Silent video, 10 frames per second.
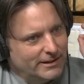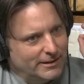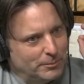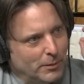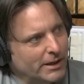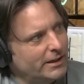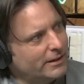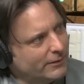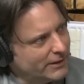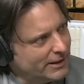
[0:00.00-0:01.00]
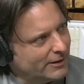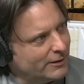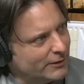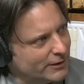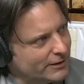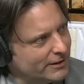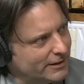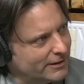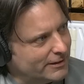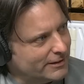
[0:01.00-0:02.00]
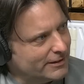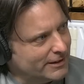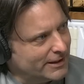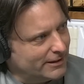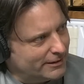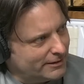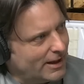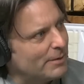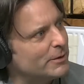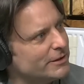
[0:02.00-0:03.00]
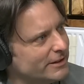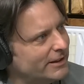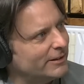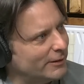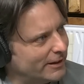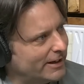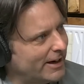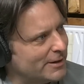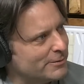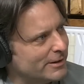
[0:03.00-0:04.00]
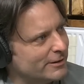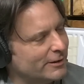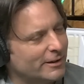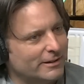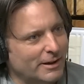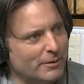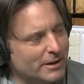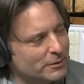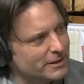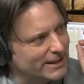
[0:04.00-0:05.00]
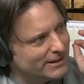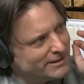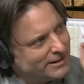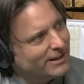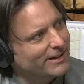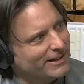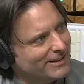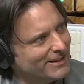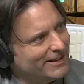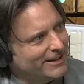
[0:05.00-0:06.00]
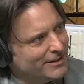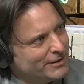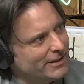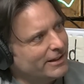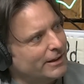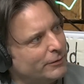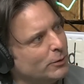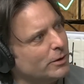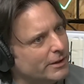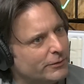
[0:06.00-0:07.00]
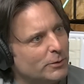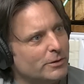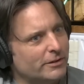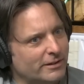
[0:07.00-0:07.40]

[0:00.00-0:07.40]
money coming out of like a slot machine or a cash register, because it was like chink, chink. If you were just